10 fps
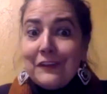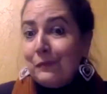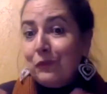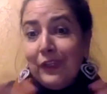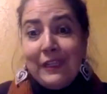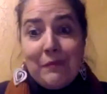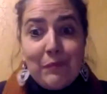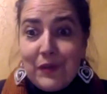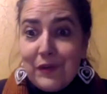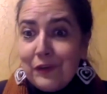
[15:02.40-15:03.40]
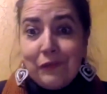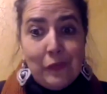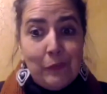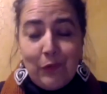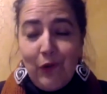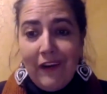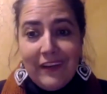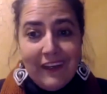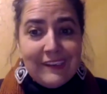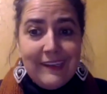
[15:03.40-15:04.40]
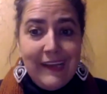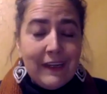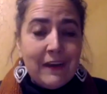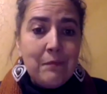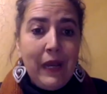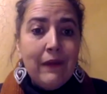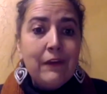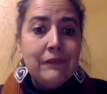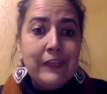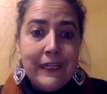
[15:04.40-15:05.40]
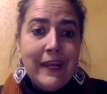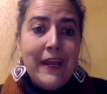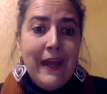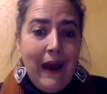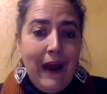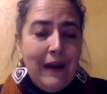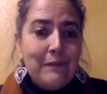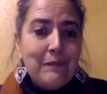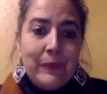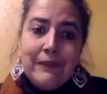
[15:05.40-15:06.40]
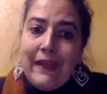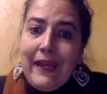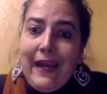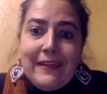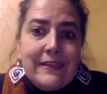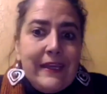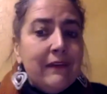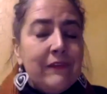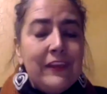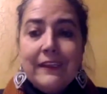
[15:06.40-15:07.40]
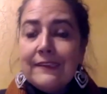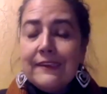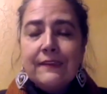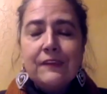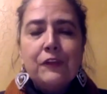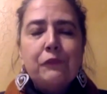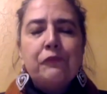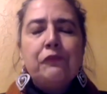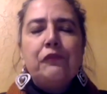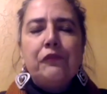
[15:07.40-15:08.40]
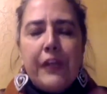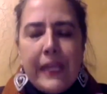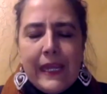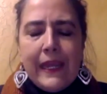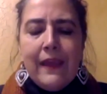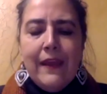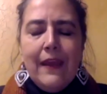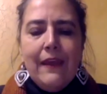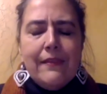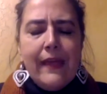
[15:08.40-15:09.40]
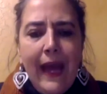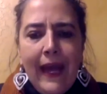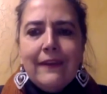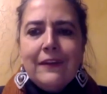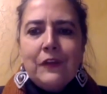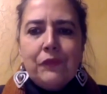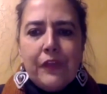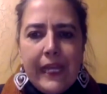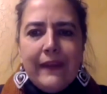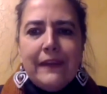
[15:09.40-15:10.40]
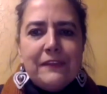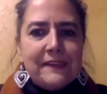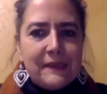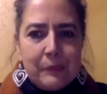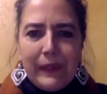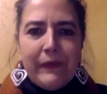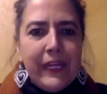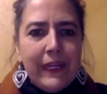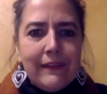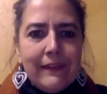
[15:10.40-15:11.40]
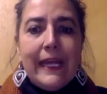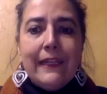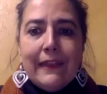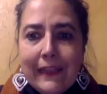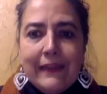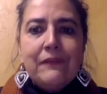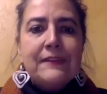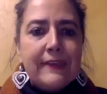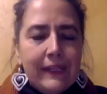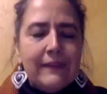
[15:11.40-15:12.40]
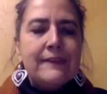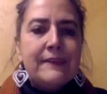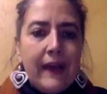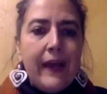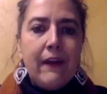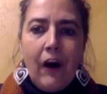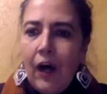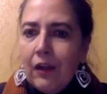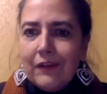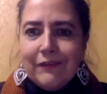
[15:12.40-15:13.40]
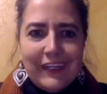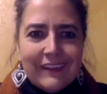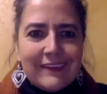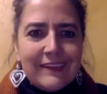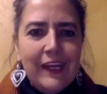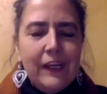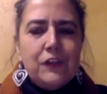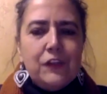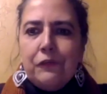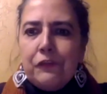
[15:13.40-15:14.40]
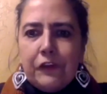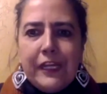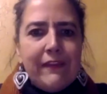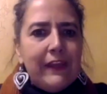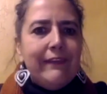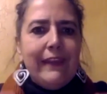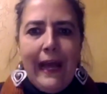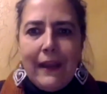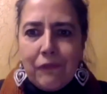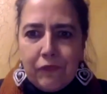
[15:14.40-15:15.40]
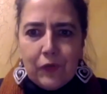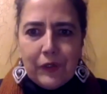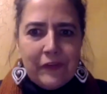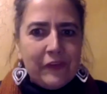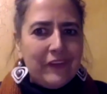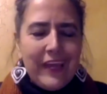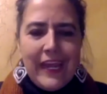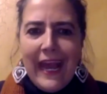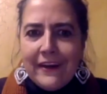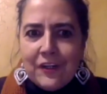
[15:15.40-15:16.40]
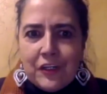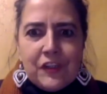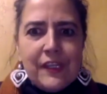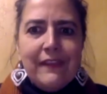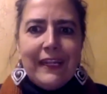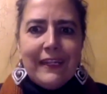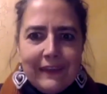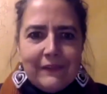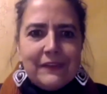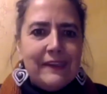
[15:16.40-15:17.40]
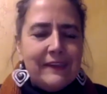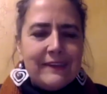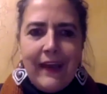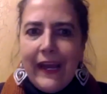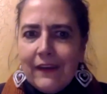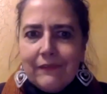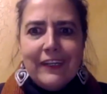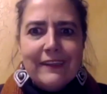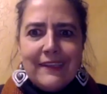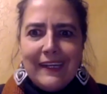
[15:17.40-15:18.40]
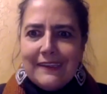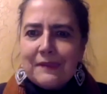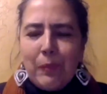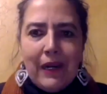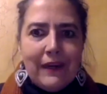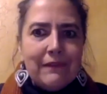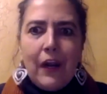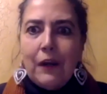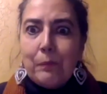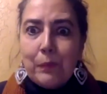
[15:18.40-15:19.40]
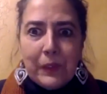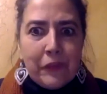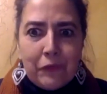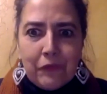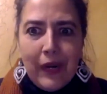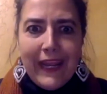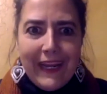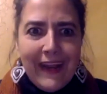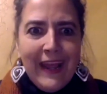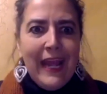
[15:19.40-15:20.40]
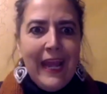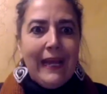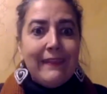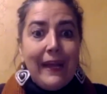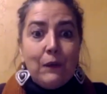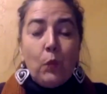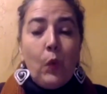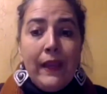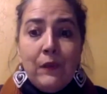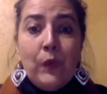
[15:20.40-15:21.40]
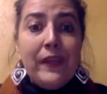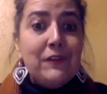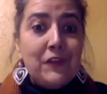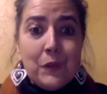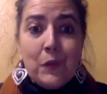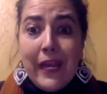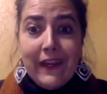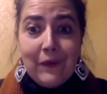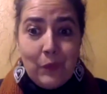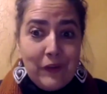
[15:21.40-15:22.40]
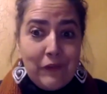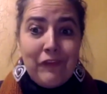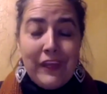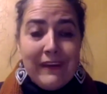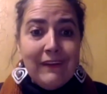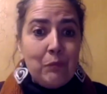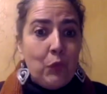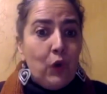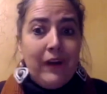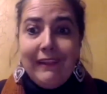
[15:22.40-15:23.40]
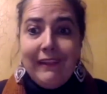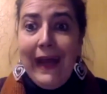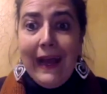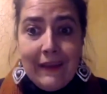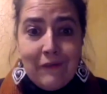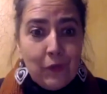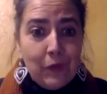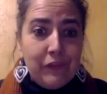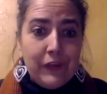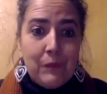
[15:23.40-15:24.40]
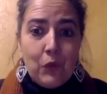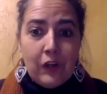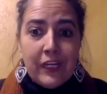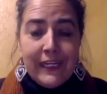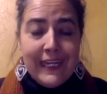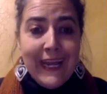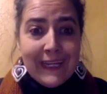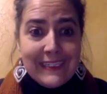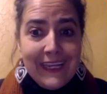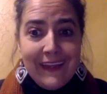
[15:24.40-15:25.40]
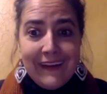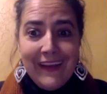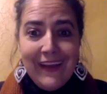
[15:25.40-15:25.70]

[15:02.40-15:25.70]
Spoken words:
some really beautiful products that come out of it. But the idea of this is to free that creative spirit that lives inside all of us, to free the life force, the energy that lives inside of us that is part of our birthright. And that when we do it, we feel more alive, we feel more connected,